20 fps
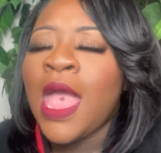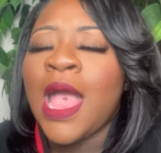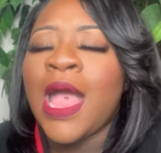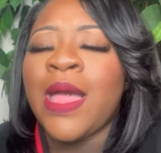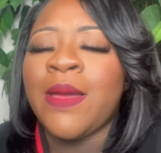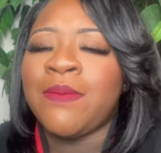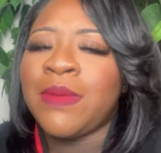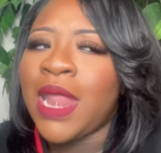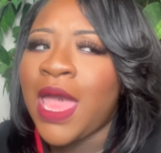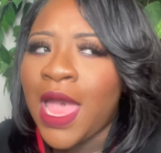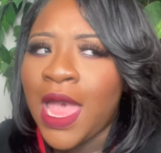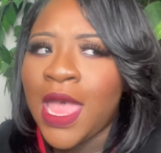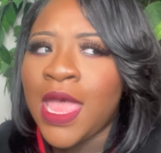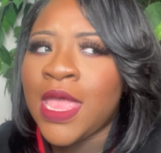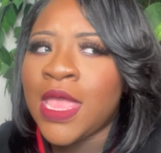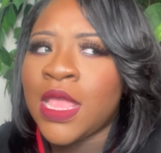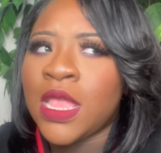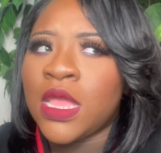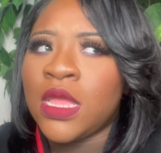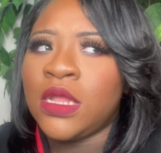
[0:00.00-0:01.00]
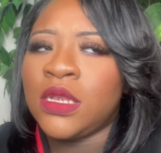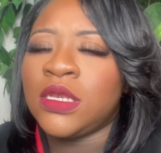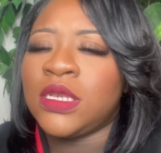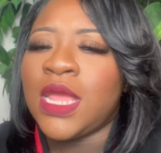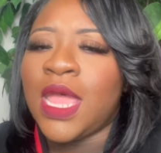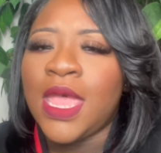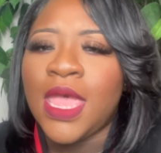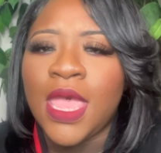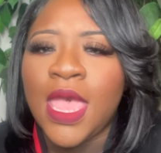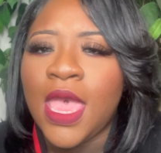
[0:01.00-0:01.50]
I'm like...
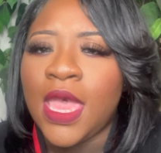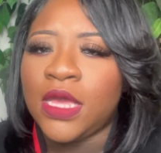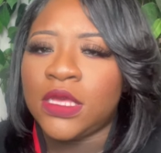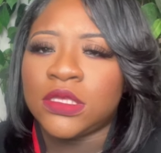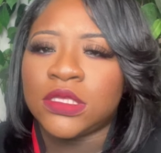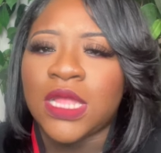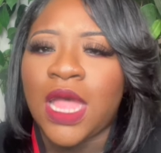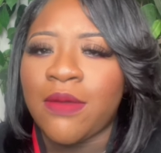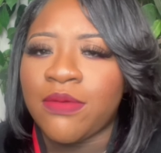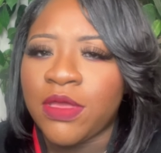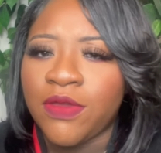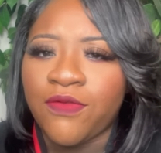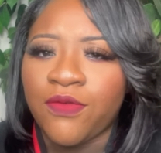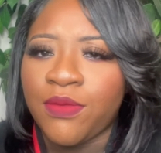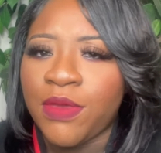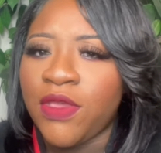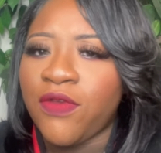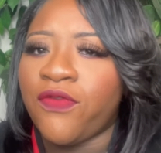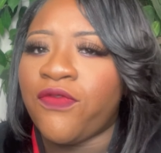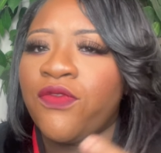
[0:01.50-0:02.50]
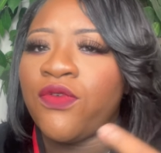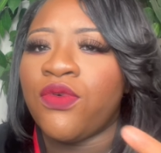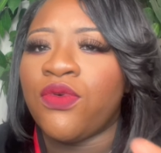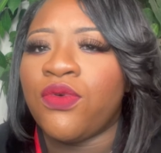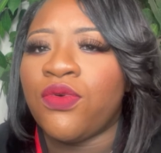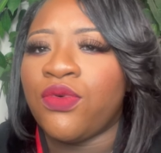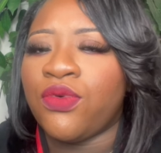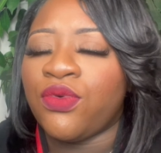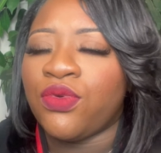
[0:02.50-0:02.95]
they had stopped giving me food,